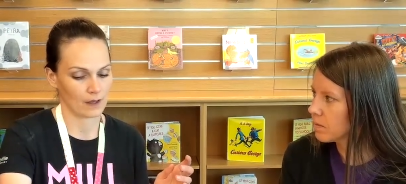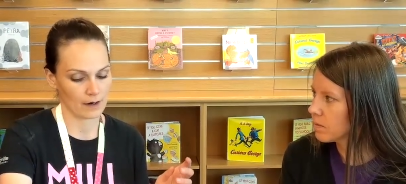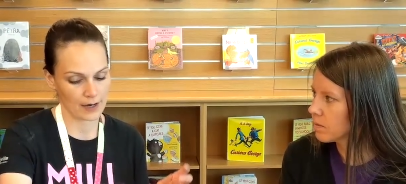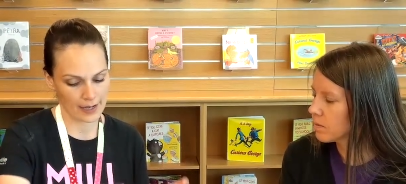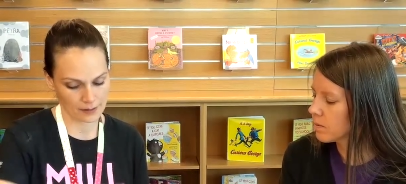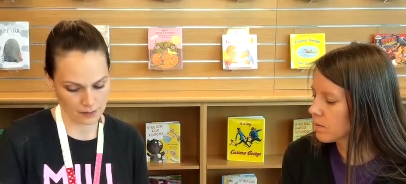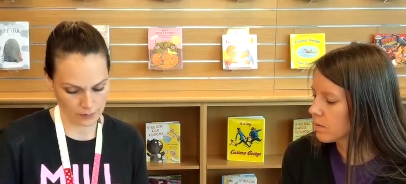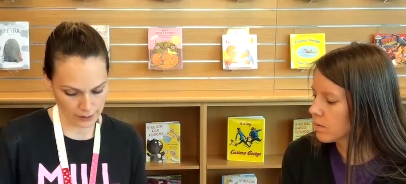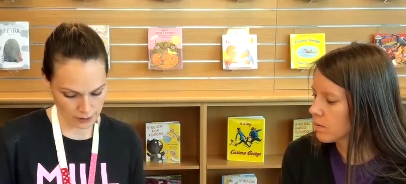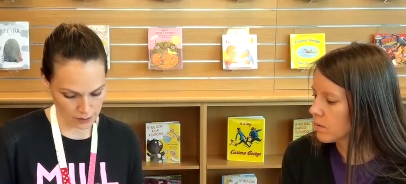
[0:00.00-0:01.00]
Speaker 1: All right, so
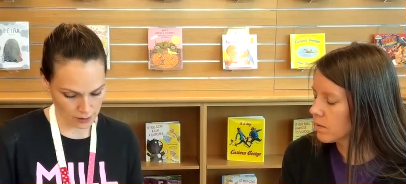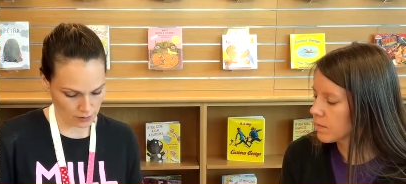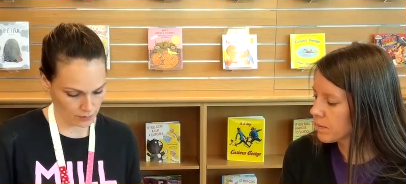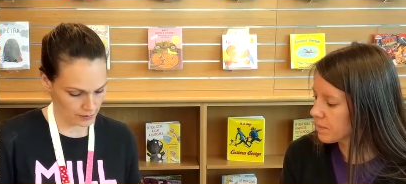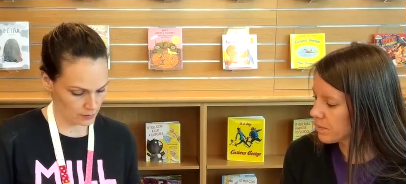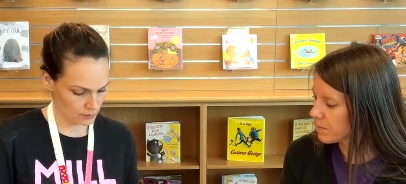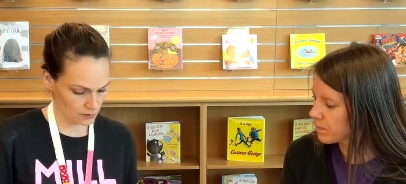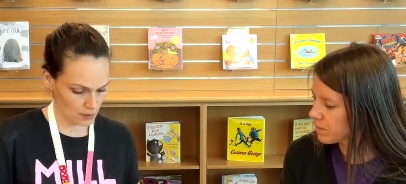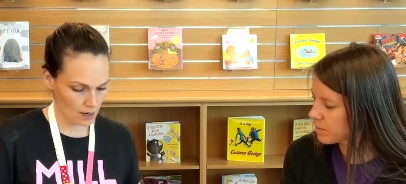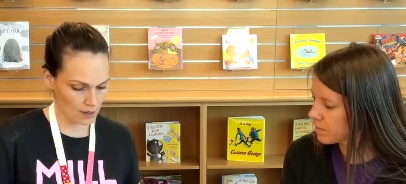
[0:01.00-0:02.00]
what you do is you
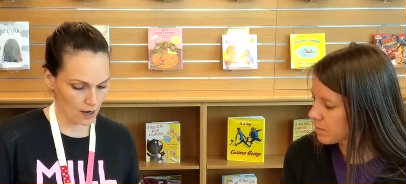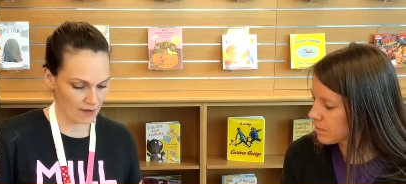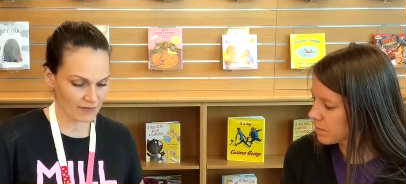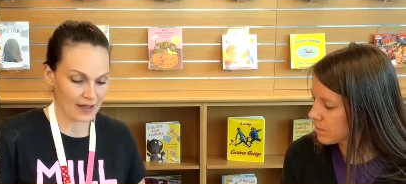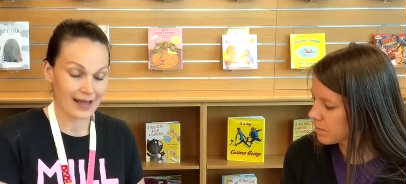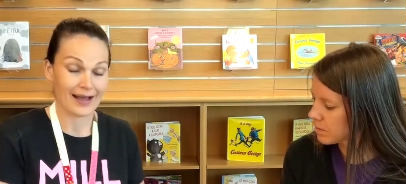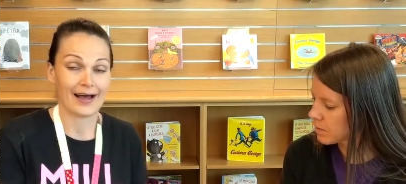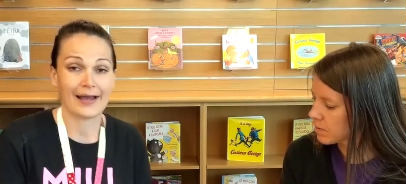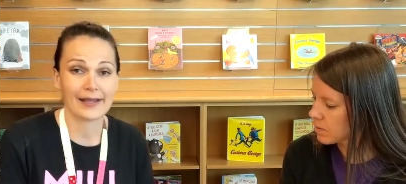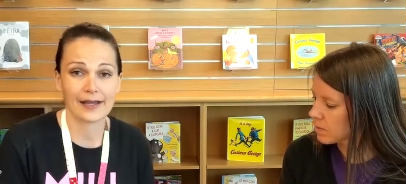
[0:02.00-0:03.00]
start off,
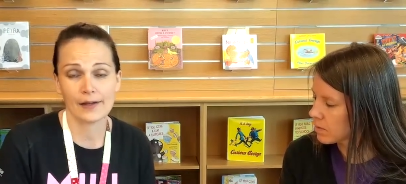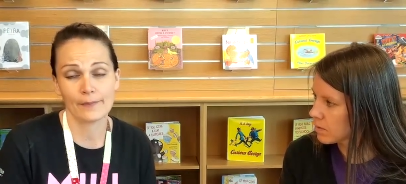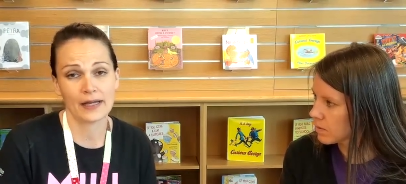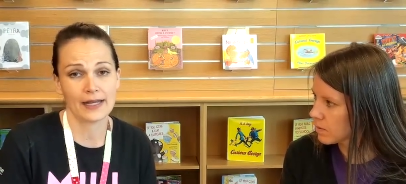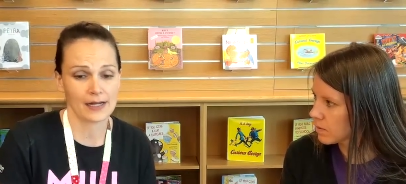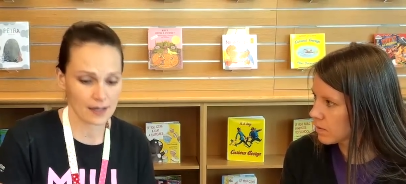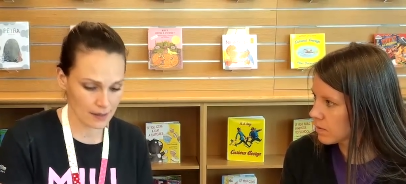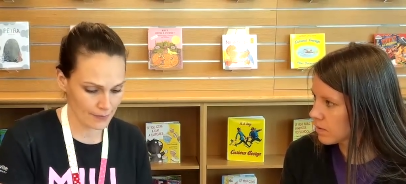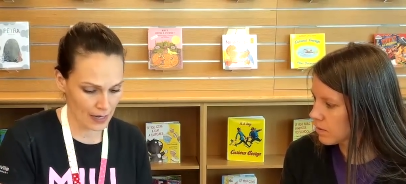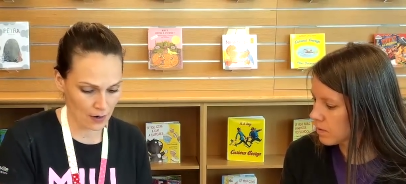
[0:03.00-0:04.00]
I cut mine
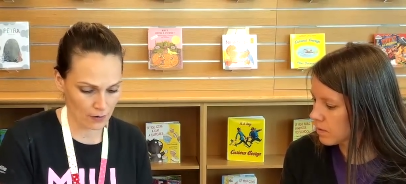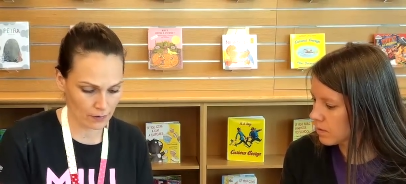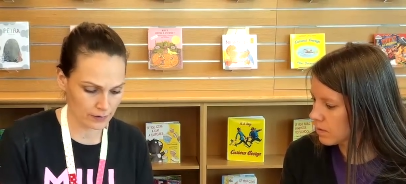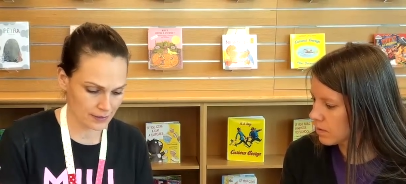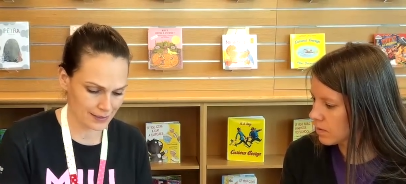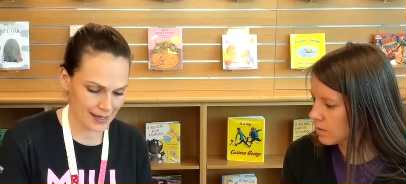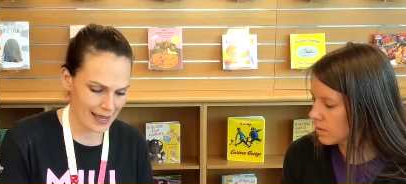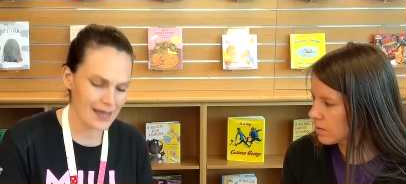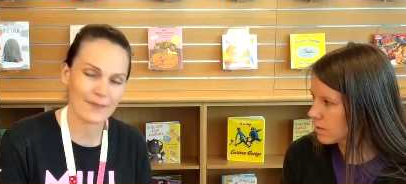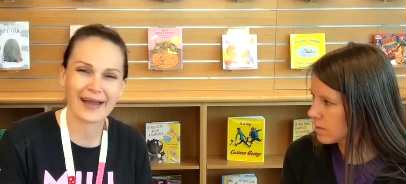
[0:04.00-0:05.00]
about
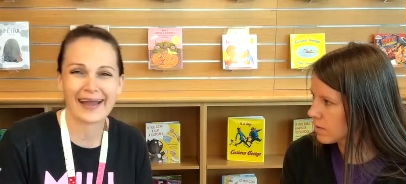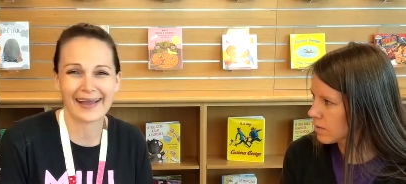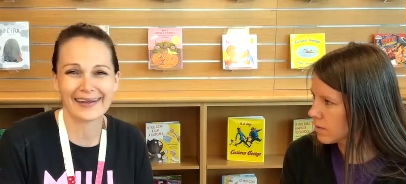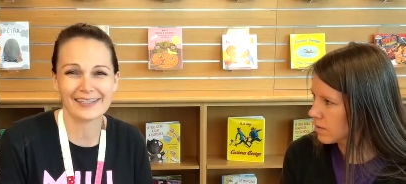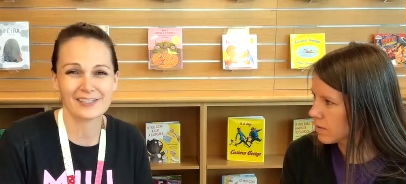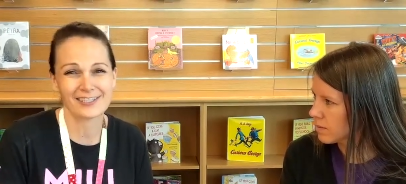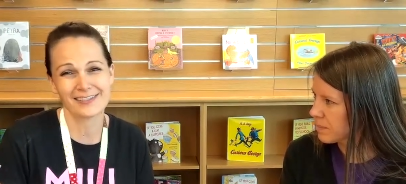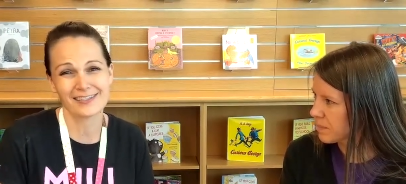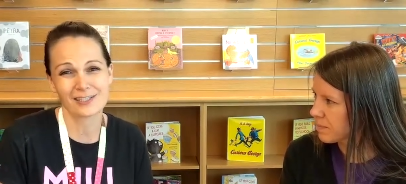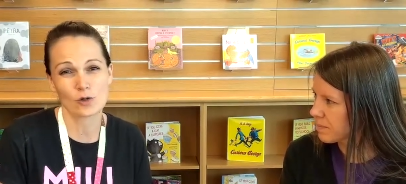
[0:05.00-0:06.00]
eight by eight
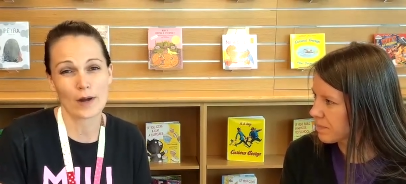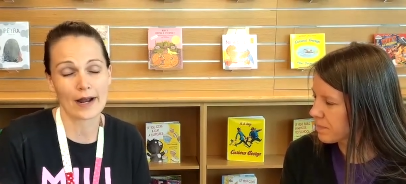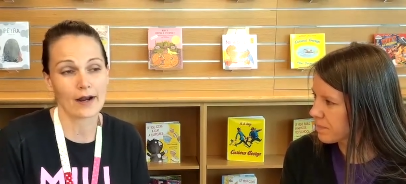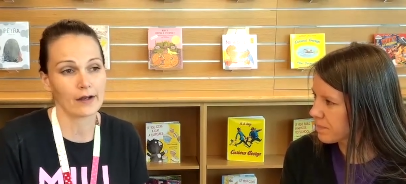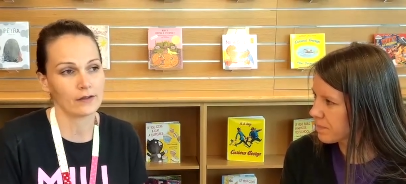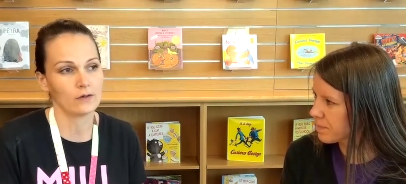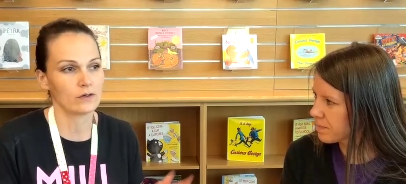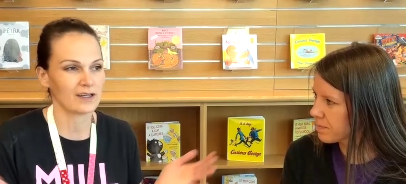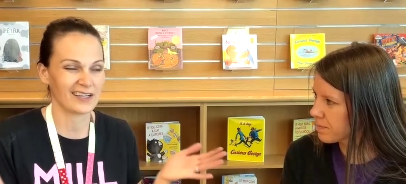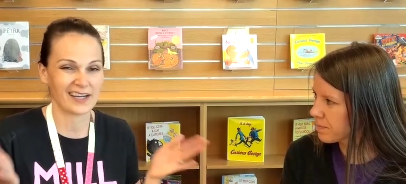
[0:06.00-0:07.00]
inches square. You
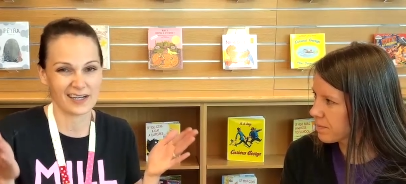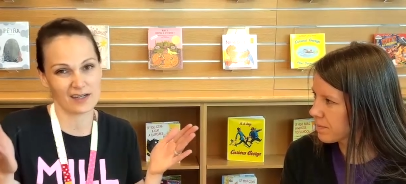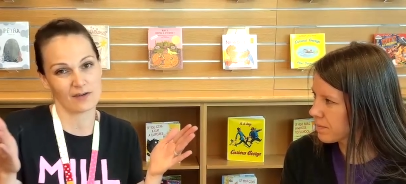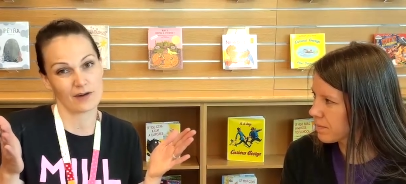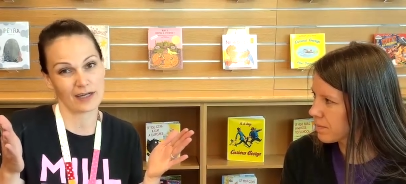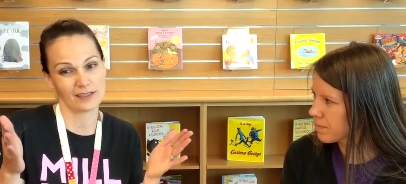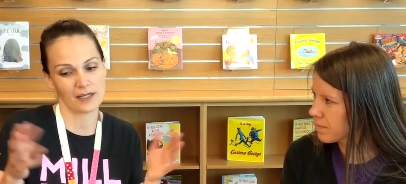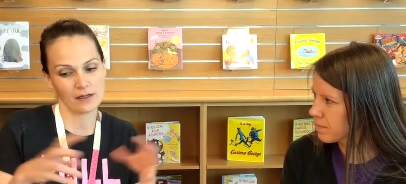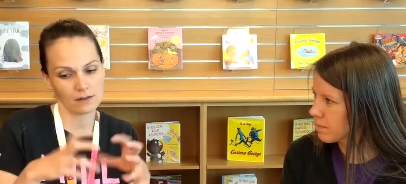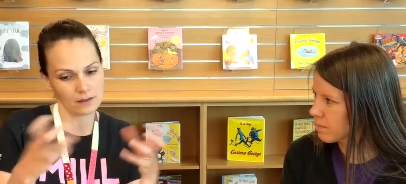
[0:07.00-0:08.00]
could cut it in a
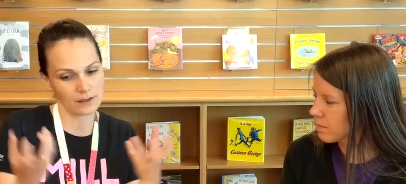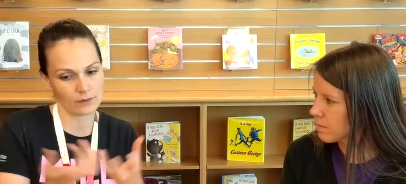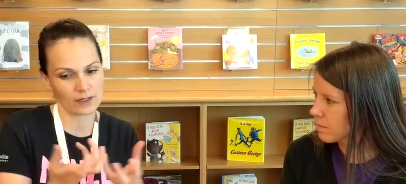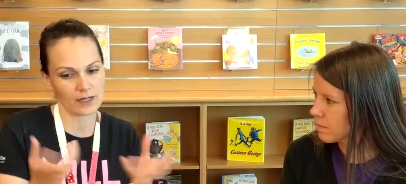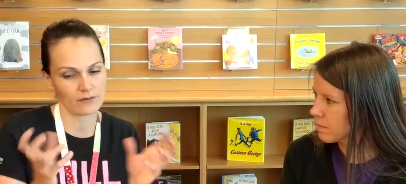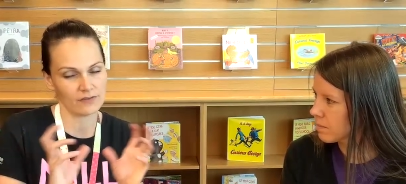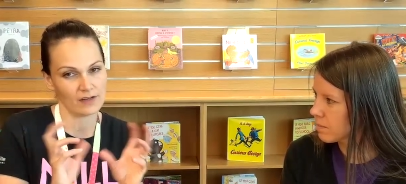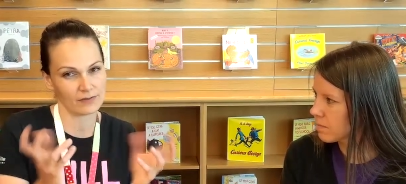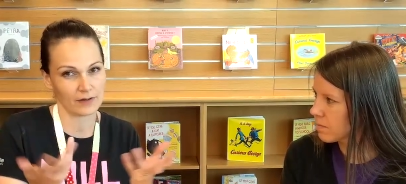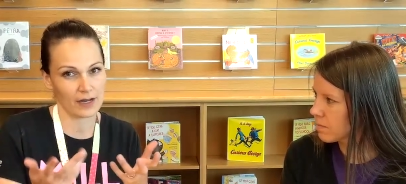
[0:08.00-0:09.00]
rectangle and it would kind of
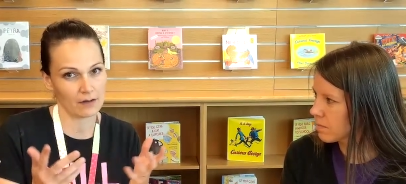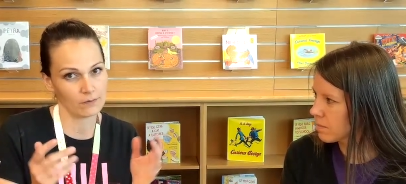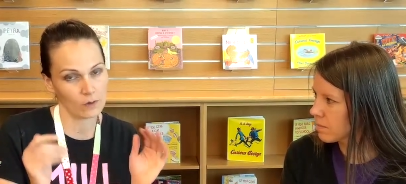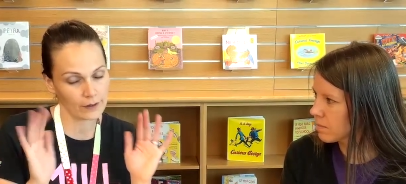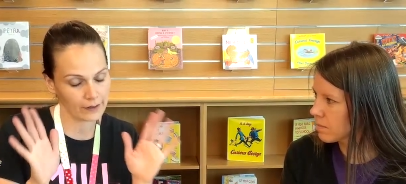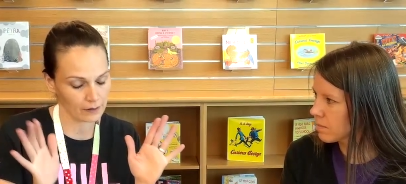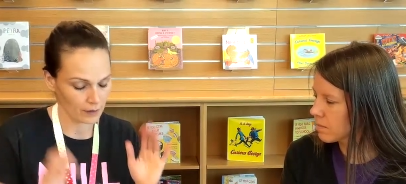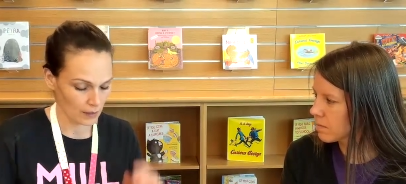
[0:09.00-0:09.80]
fluff around more.